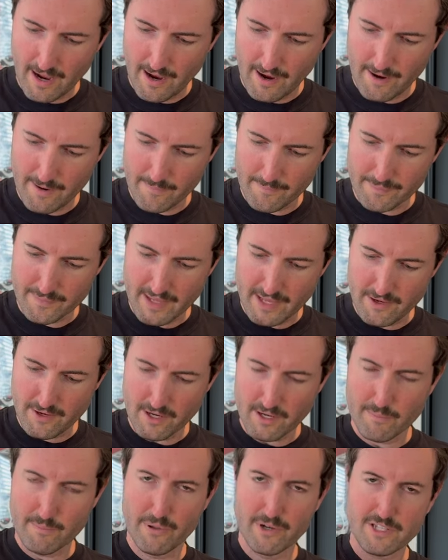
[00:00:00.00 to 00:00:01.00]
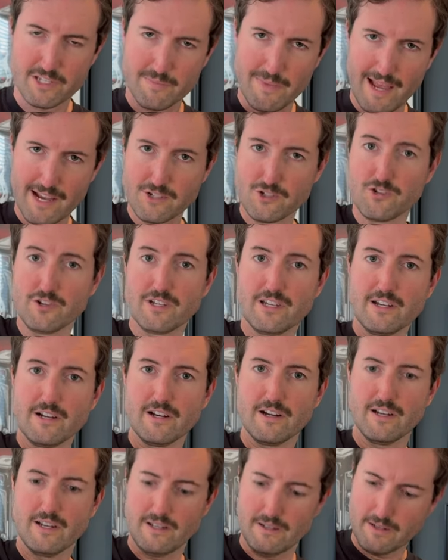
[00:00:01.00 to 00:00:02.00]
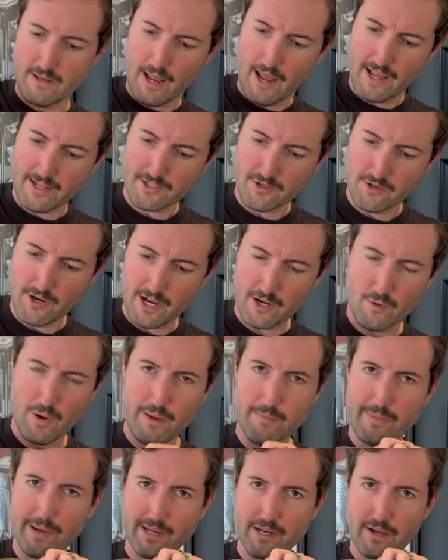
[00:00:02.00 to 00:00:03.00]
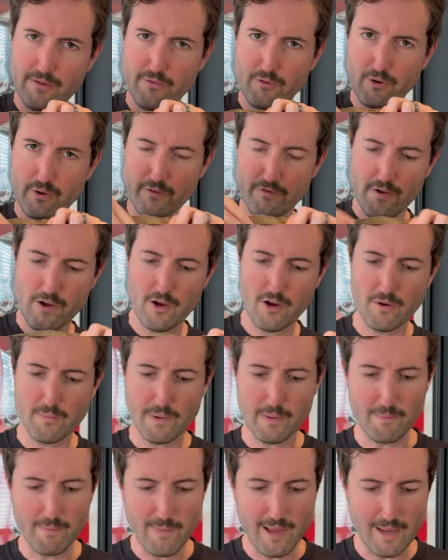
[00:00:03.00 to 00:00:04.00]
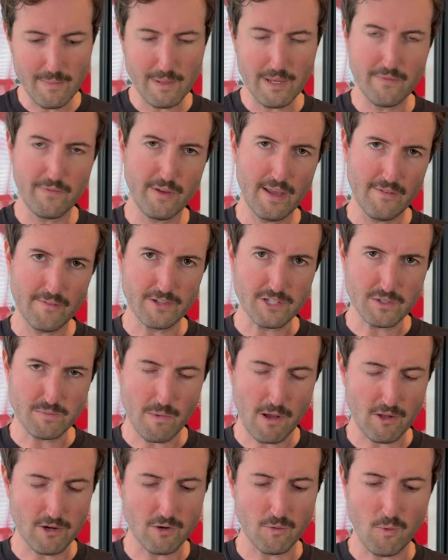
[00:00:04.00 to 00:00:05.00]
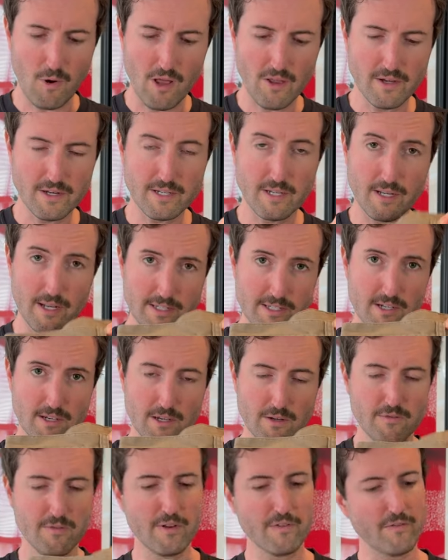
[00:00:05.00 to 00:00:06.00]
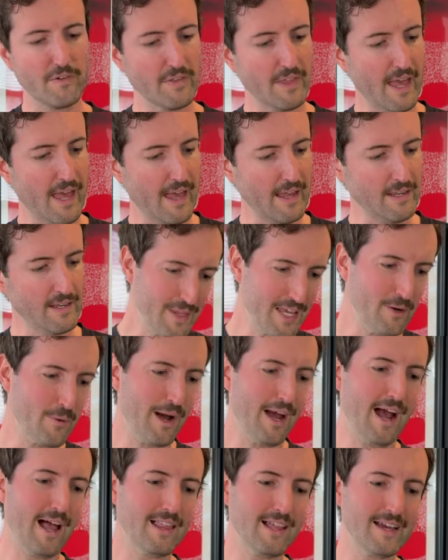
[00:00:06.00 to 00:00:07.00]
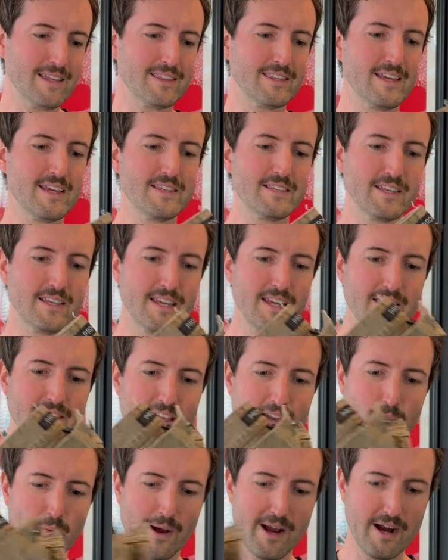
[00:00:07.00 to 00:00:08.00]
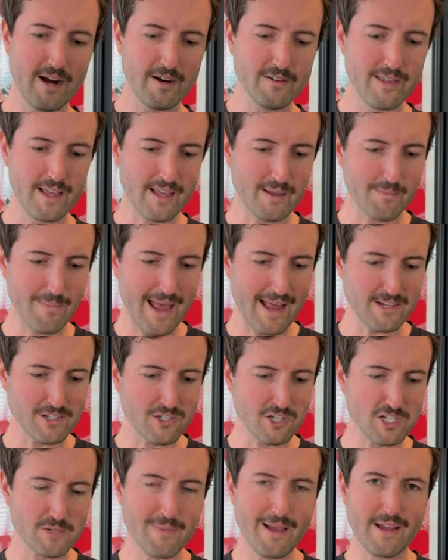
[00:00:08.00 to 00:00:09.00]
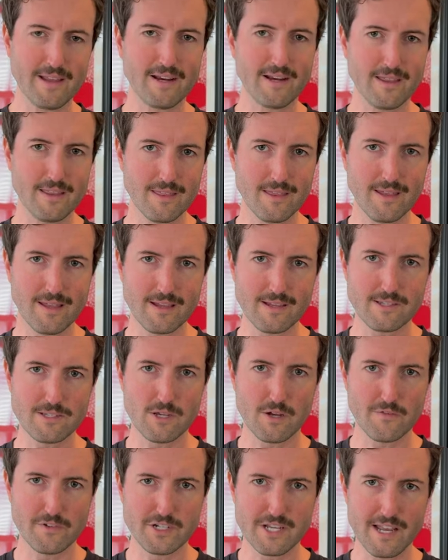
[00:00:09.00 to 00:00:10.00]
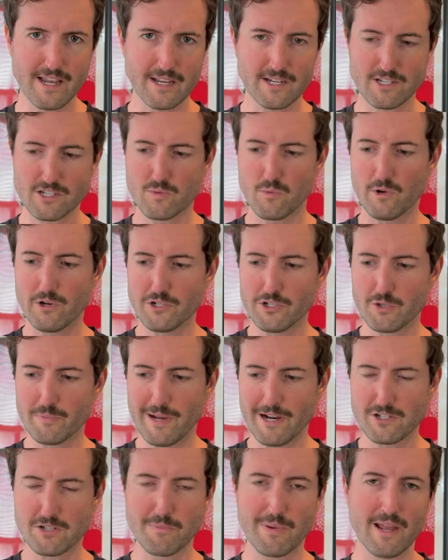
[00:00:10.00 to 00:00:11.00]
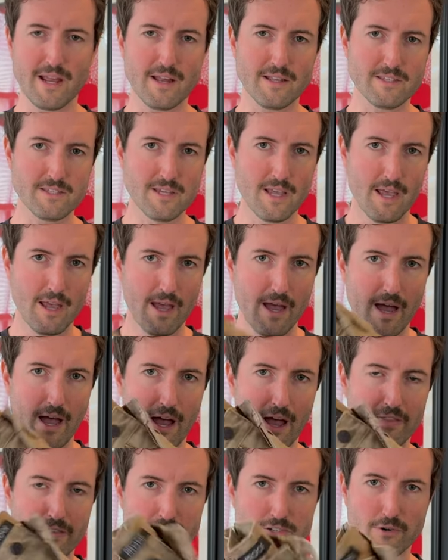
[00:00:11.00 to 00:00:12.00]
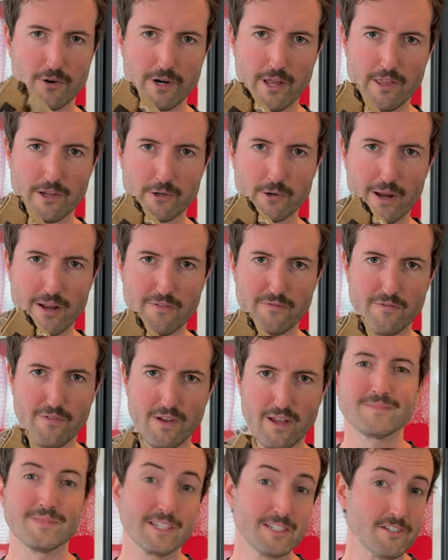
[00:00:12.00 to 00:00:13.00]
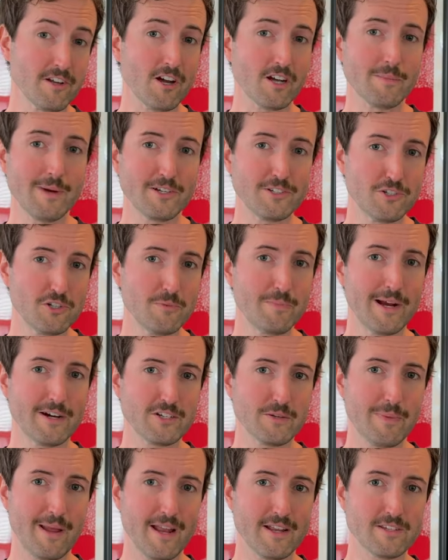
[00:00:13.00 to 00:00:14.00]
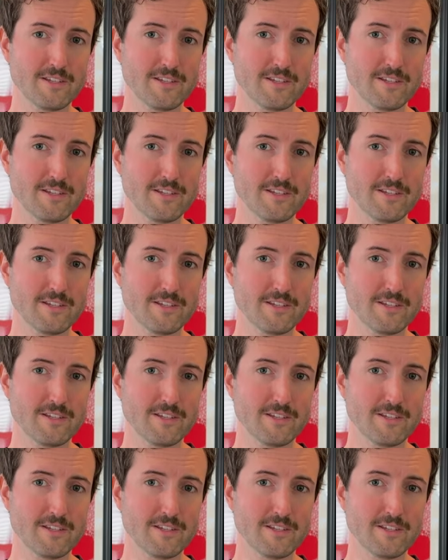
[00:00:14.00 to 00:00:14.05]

that you can put some extra gear in. So not quite big enough for a phone, but maybe if you have a smaller wallet, that's a good fit for that. Anyway, I like these. Again, they can match just about anything. So if you're taking just one or two pairs of pants, these are another great fit. Let's talk about two pairs of